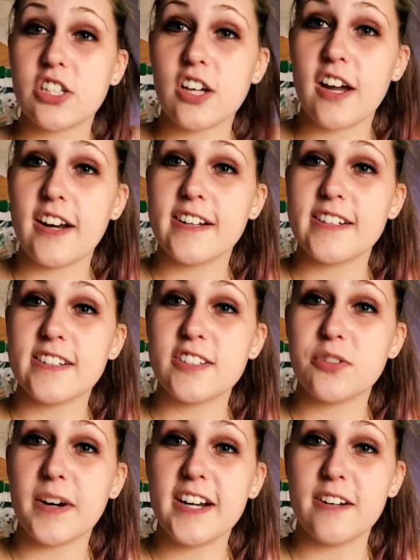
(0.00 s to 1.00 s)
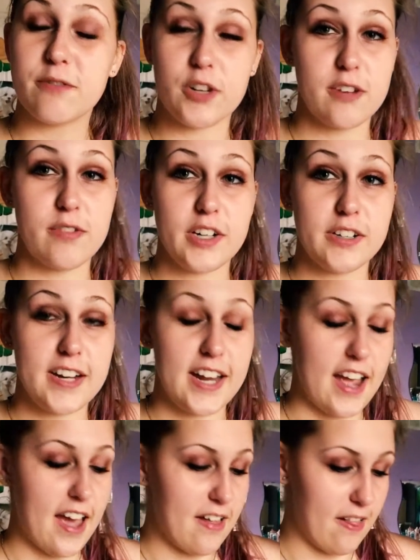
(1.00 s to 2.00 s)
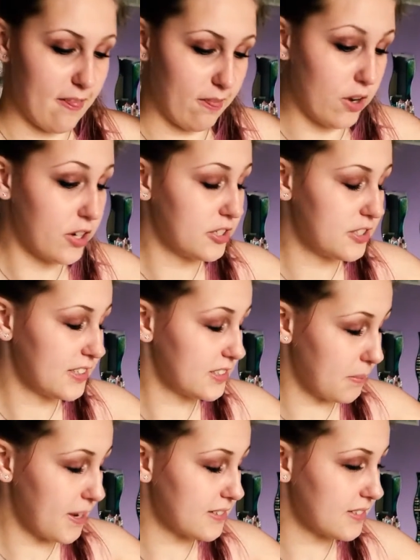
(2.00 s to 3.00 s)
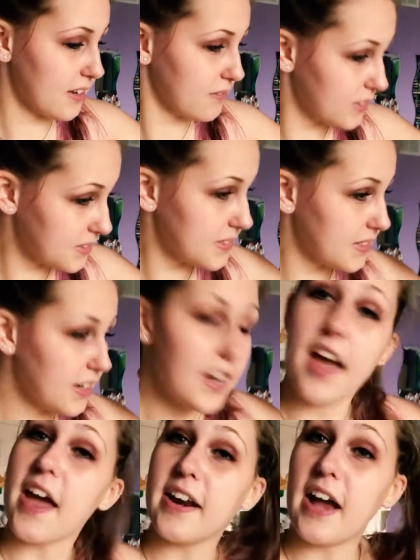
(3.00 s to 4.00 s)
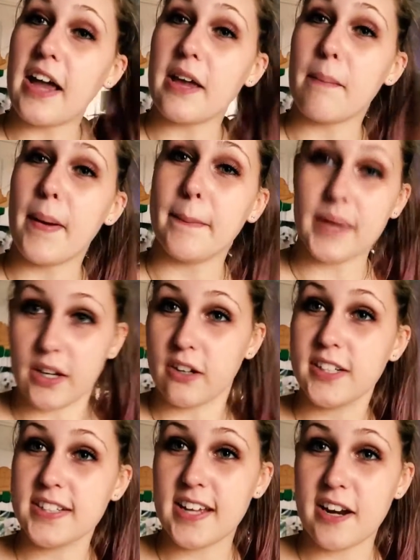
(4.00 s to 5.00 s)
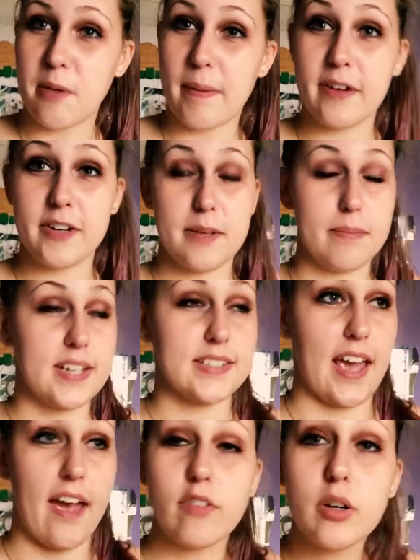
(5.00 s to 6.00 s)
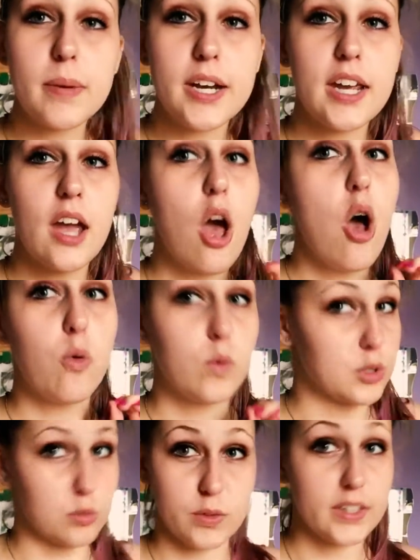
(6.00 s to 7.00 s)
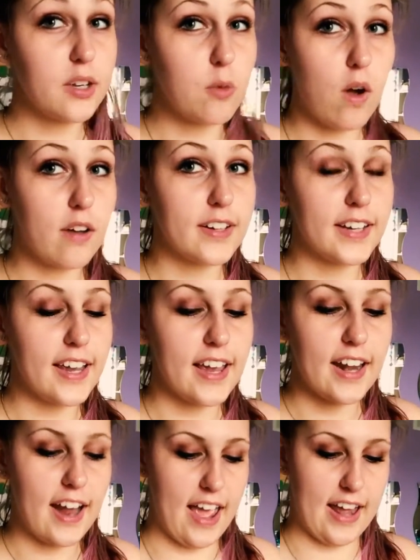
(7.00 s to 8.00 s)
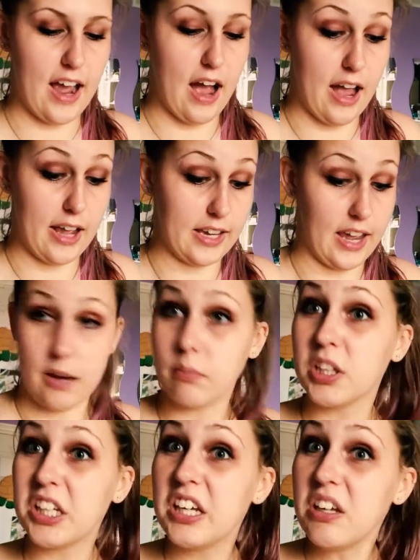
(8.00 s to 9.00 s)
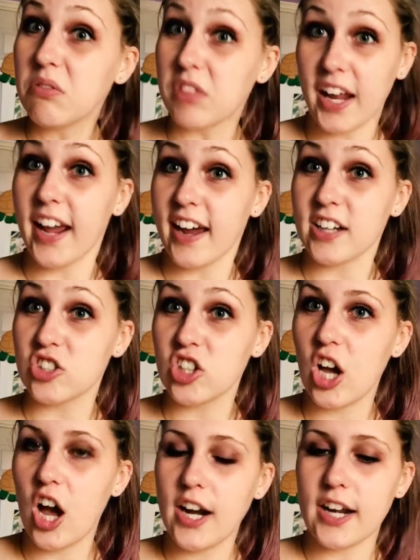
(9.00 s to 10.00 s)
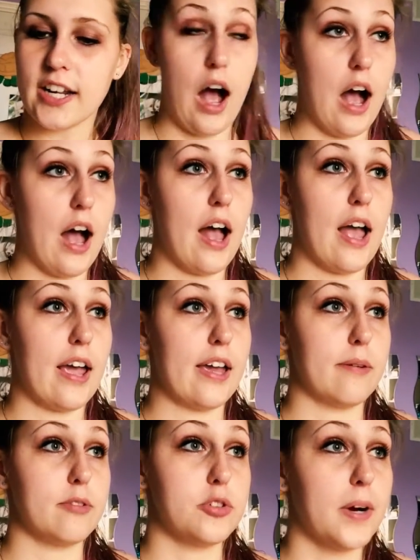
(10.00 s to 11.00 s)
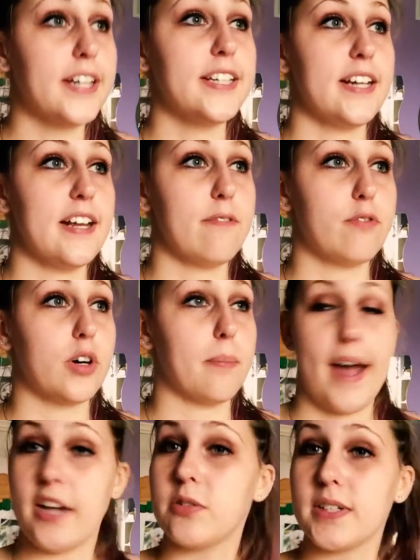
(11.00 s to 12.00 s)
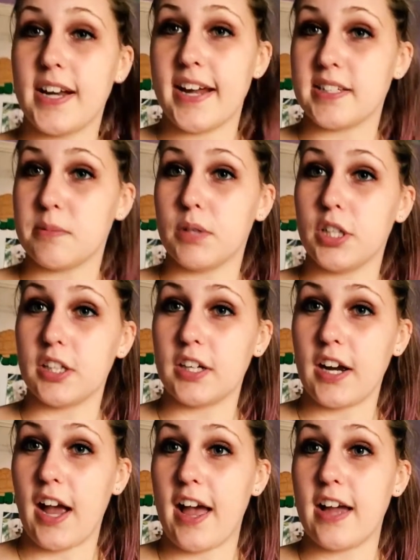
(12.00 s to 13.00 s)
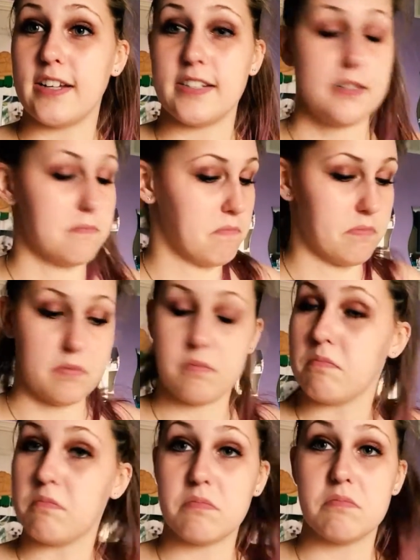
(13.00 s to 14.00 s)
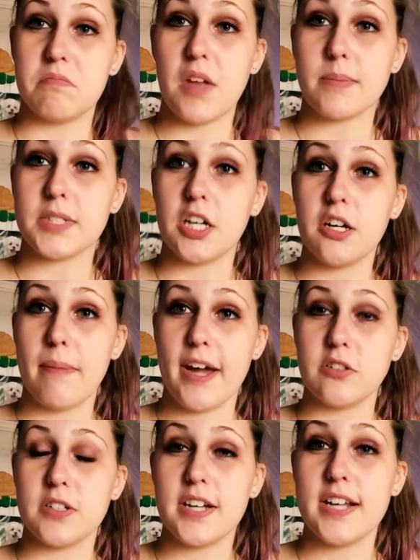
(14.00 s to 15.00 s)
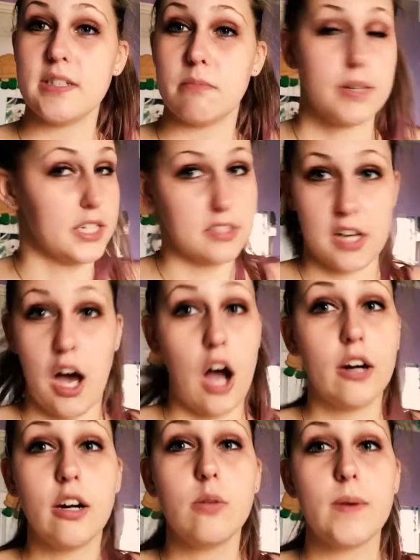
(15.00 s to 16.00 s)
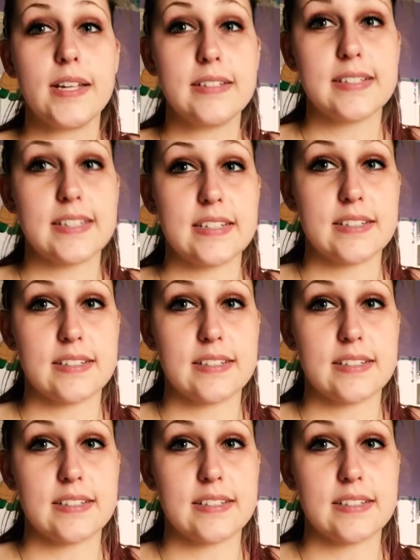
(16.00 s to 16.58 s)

got it traded for a very large expanse of the sea and I am beyond excited about it because everybody was really wanting it and I can't believe that I actually got it. I traded it for a Patrick Ness book and I'm sorry Patrick Ness, but Tahereh wins this